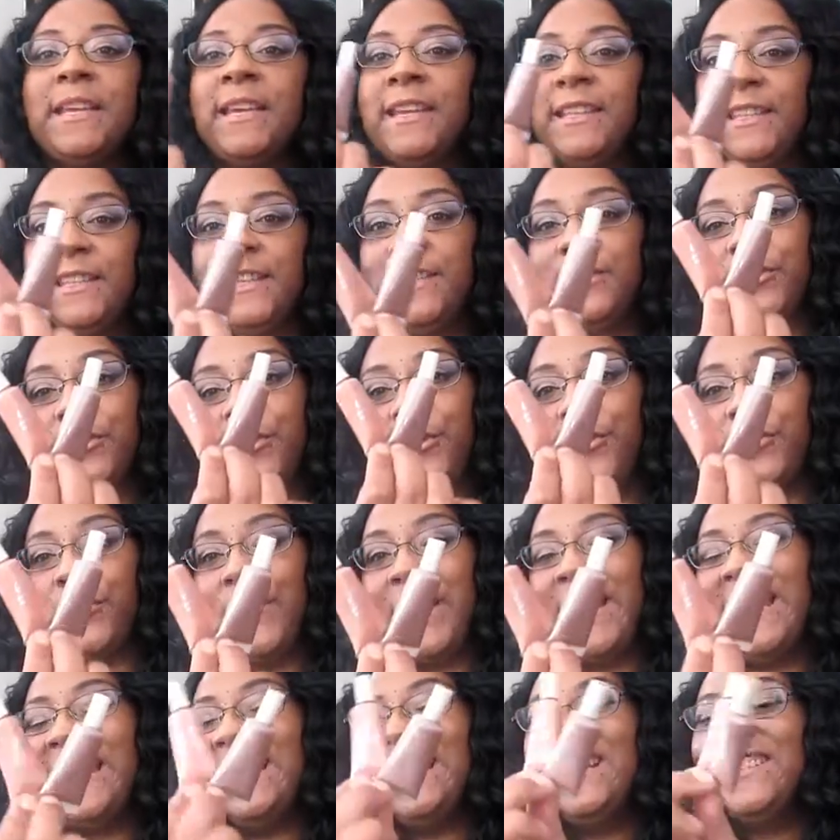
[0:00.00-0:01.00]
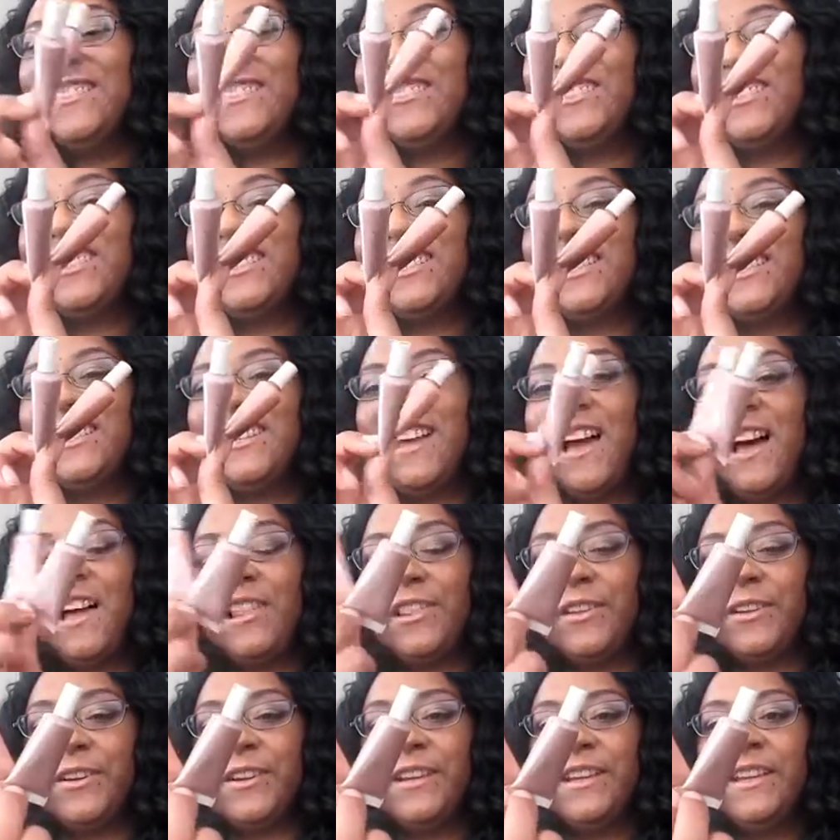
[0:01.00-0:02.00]
These are great, and these are just
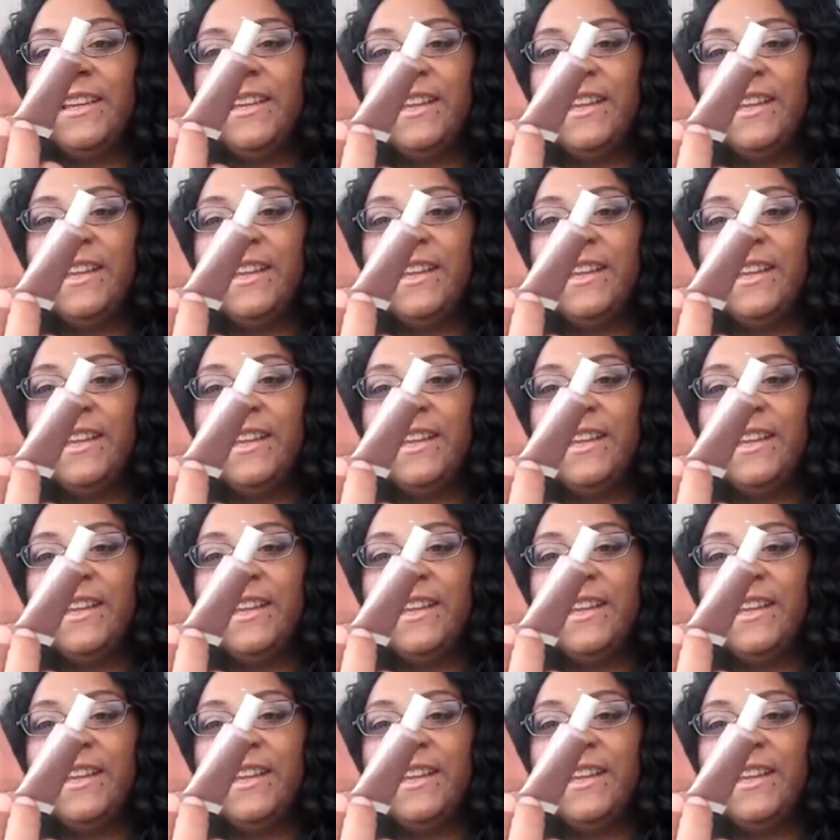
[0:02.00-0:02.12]
$1.